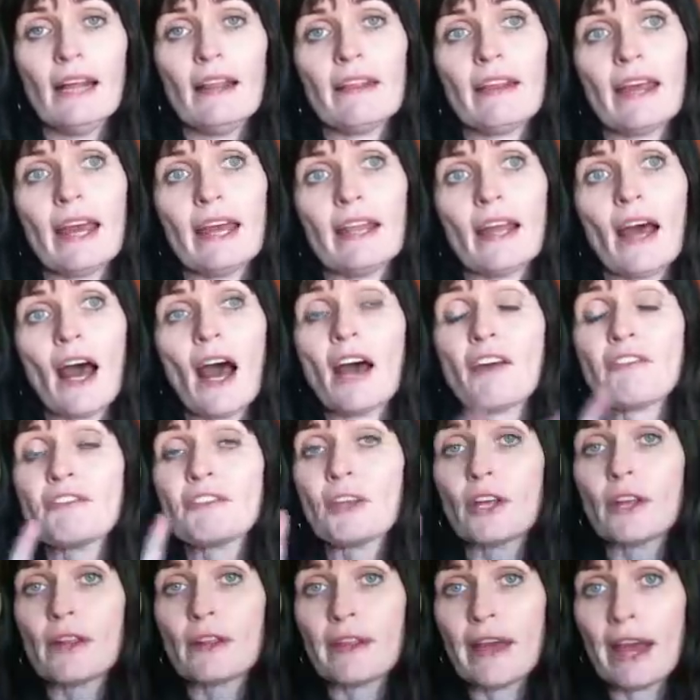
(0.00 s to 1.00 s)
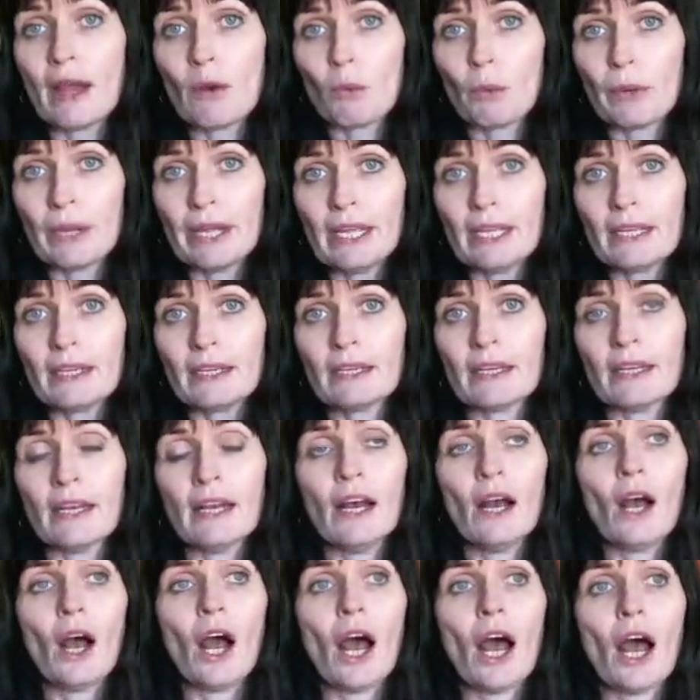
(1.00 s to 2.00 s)
Then after that week,
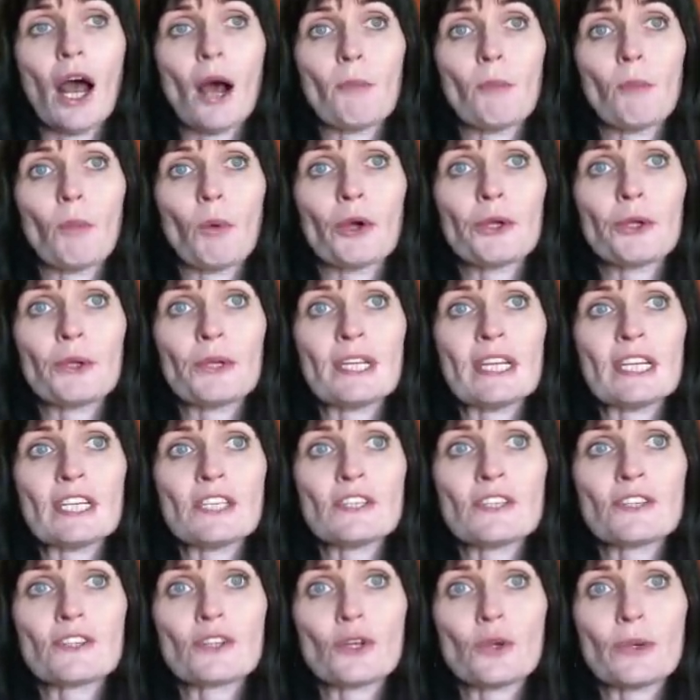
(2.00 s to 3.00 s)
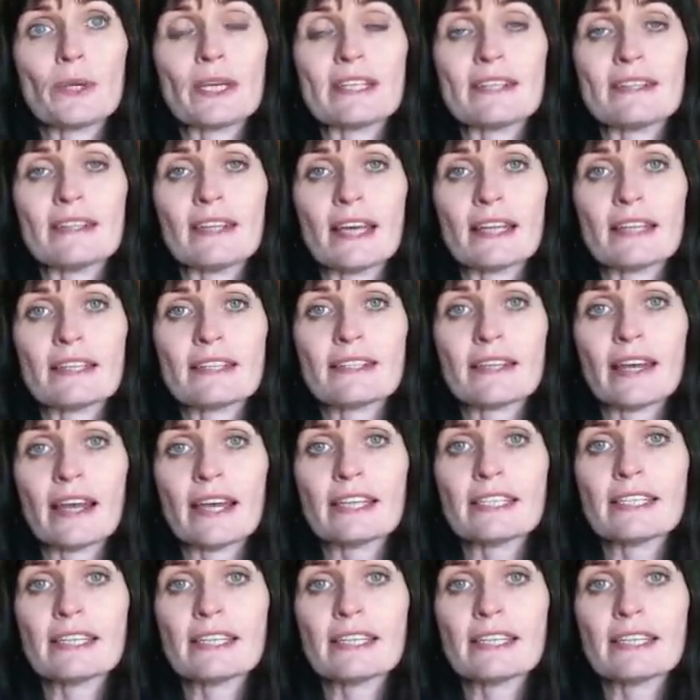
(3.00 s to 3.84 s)
what you need to do is then say,